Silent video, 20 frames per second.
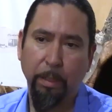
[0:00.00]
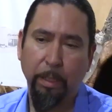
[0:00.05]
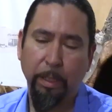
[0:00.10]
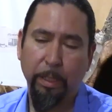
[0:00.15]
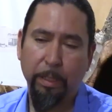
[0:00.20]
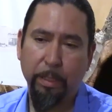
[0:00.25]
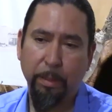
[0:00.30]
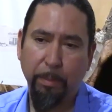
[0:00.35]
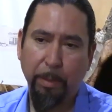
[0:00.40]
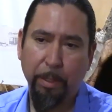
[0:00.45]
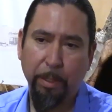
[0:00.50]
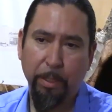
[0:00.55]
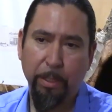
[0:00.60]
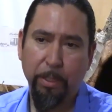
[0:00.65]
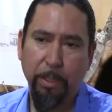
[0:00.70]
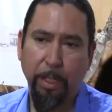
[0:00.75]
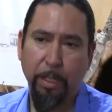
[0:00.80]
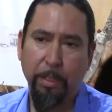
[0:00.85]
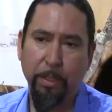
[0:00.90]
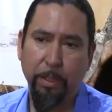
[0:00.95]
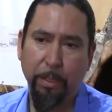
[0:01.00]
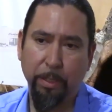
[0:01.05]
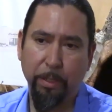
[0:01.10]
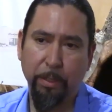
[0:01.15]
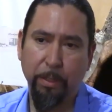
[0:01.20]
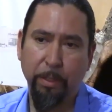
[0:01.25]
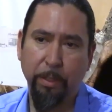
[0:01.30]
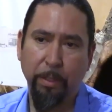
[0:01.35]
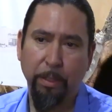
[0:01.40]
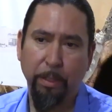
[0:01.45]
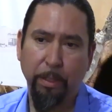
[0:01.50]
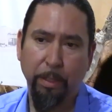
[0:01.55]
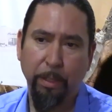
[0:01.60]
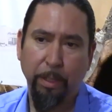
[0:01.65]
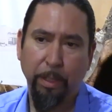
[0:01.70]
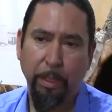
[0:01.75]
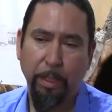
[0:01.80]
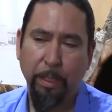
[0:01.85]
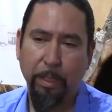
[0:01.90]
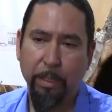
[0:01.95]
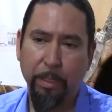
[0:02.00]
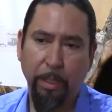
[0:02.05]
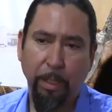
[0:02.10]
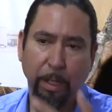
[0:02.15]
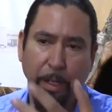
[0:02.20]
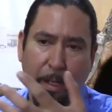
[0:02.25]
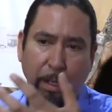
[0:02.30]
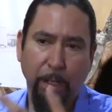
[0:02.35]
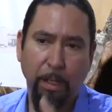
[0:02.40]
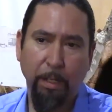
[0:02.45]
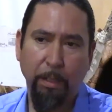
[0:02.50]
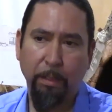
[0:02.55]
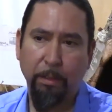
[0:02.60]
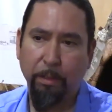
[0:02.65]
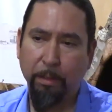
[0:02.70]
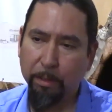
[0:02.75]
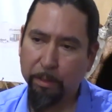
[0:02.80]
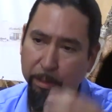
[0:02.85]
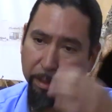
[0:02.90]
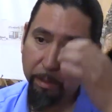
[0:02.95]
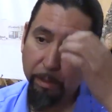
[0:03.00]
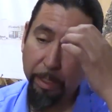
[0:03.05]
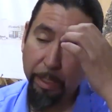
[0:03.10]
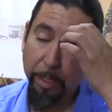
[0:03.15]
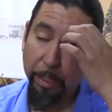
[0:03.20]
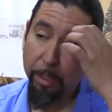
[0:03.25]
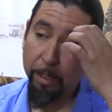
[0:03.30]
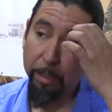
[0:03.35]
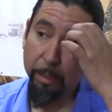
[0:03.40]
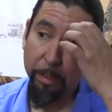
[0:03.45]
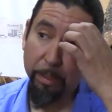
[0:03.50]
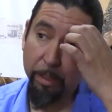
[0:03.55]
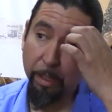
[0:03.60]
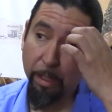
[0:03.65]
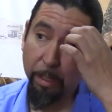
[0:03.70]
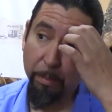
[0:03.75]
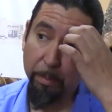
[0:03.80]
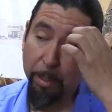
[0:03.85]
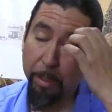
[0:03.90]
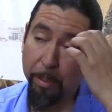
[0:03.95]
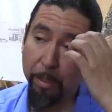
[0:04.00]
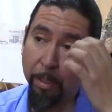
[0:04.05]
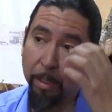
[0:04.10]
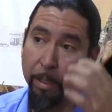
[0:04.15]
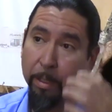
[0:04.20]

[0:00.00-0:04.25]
It's about your senses. It's all about